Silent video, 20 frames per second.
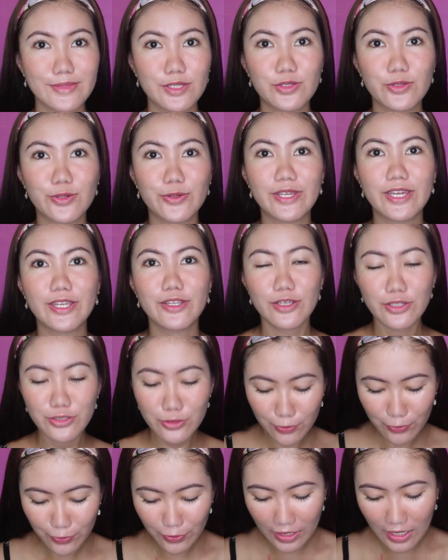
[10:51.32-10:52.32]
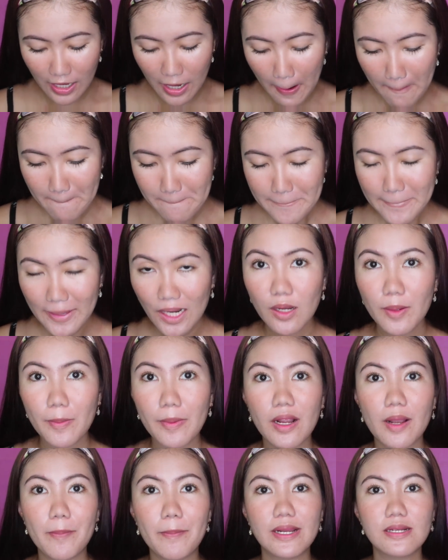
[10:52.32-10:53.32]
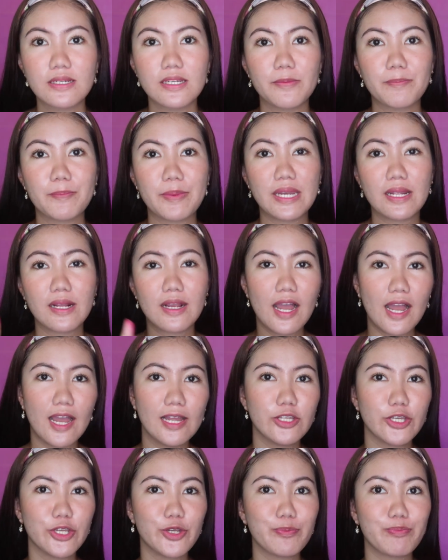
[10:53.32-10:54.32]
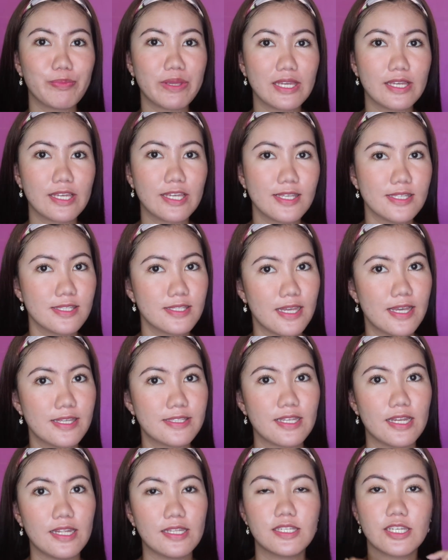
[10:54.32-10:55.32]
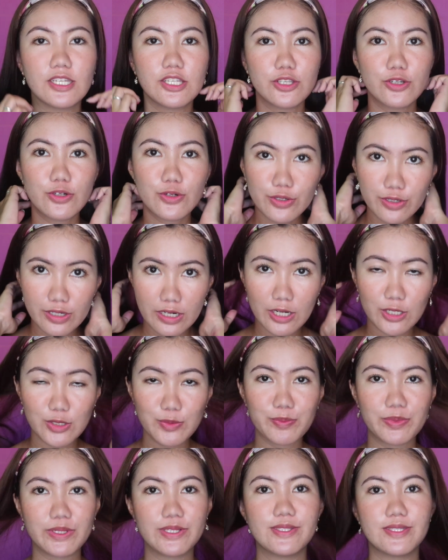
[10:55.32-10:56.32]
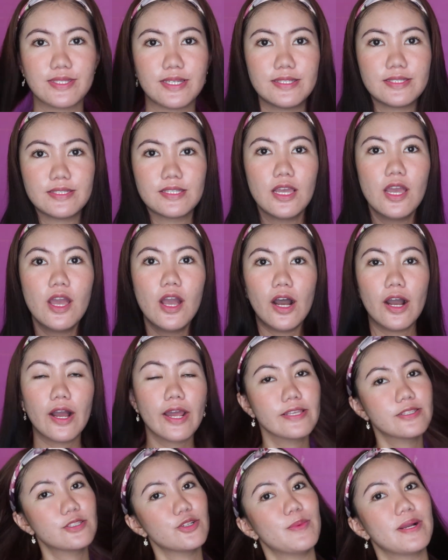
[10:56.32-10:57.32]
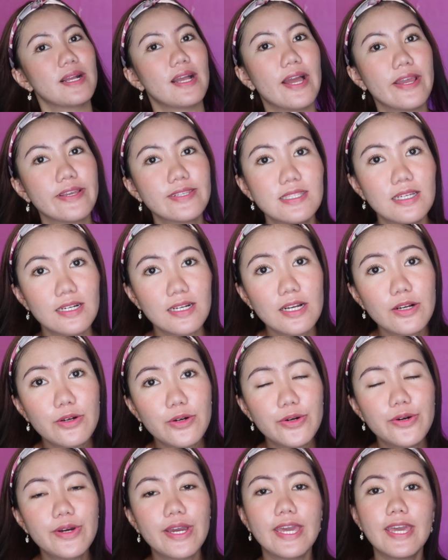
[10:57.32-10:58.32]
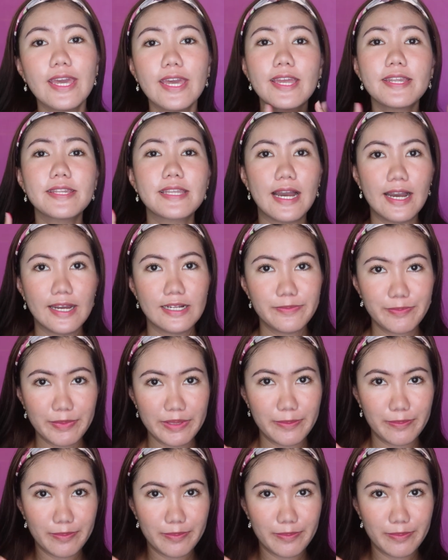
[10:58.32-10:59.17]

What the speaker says: So, yan yung itsura kapag nagpinaghalo yung pink kisses and then yung Crown Princess. Okay, so mag-ayos lang ako and I'll be